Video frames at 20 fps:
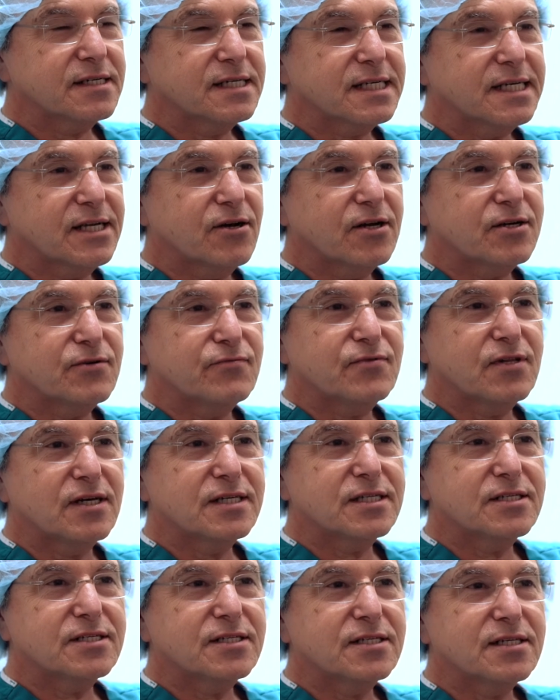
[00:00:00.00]
get on a
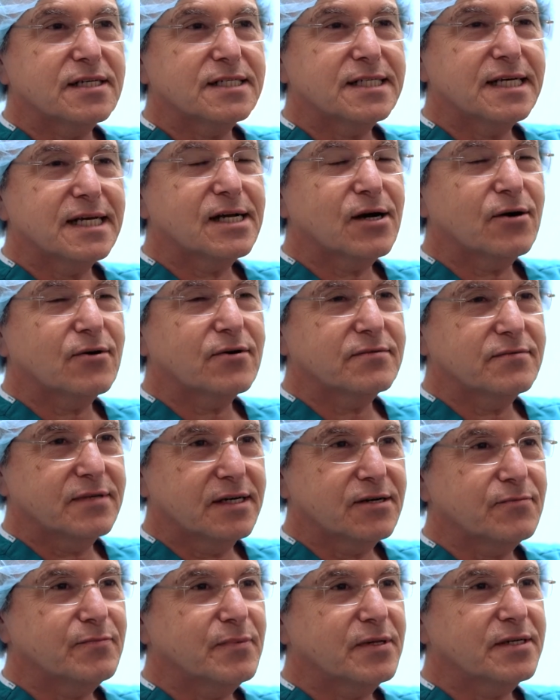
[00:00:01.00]
flight, a 10-hour
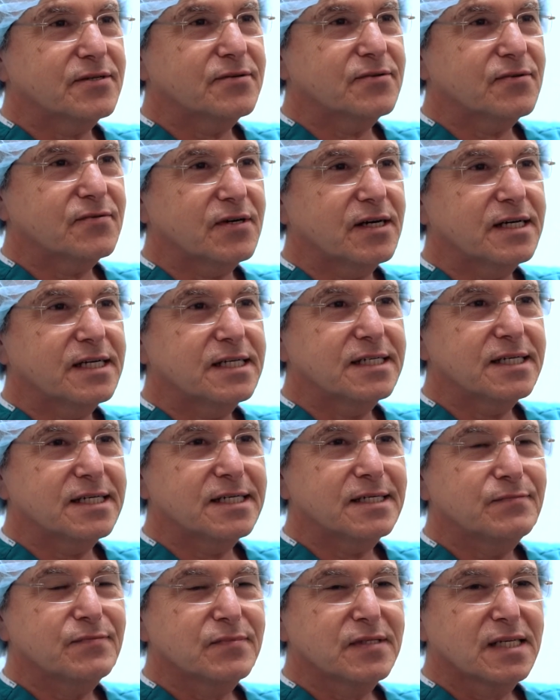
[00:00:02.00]
airplane
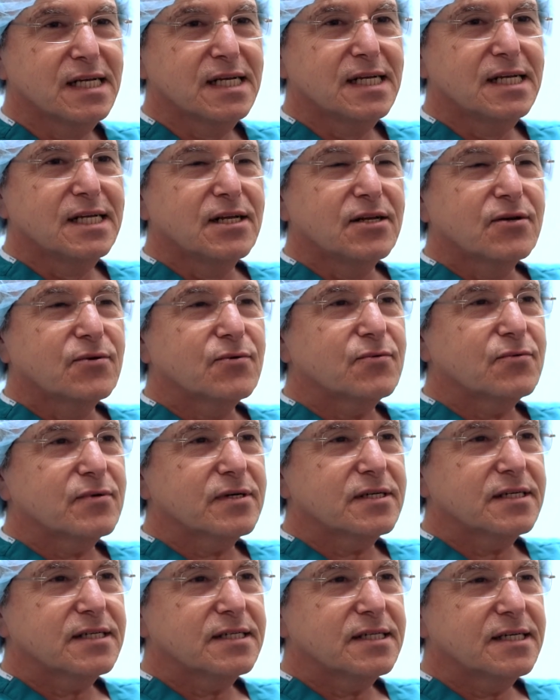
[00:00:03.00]
ride,
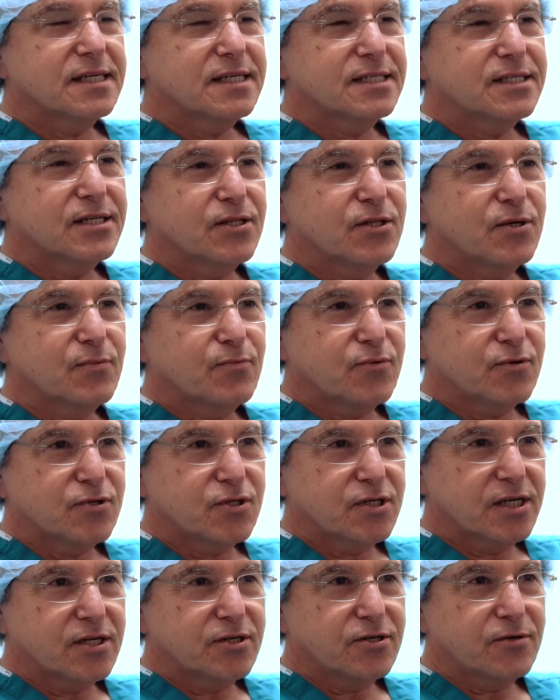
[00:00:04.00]
we did the
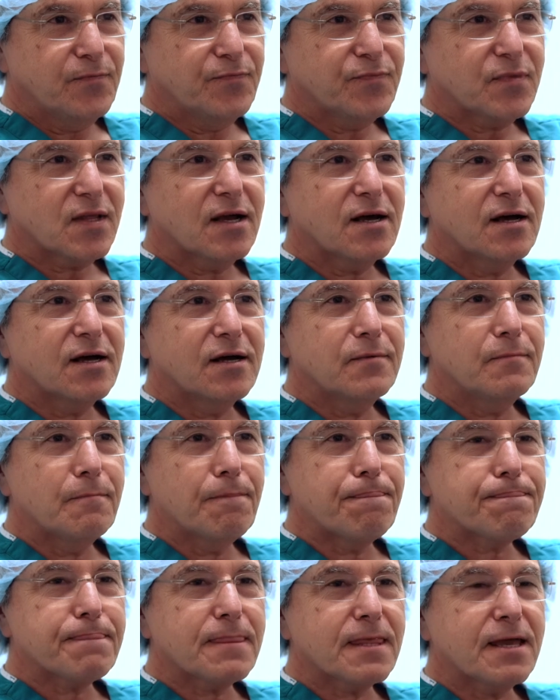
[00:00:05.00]
procedure.
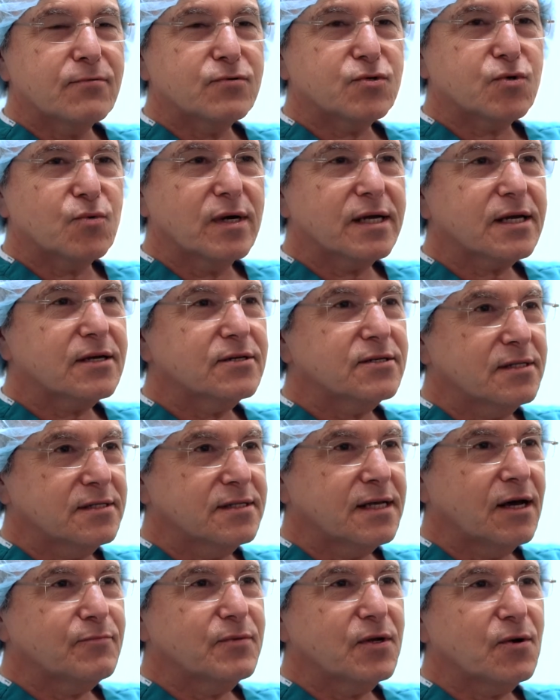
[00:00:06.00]
I was awake, and he
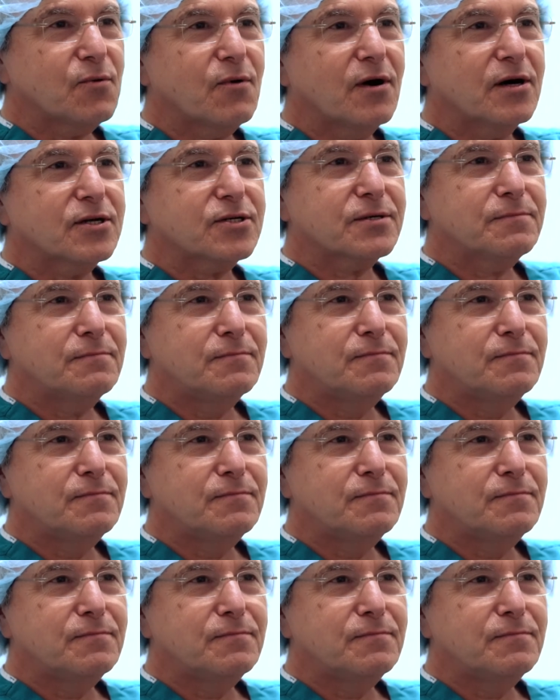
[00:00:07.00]
allowed me to watch,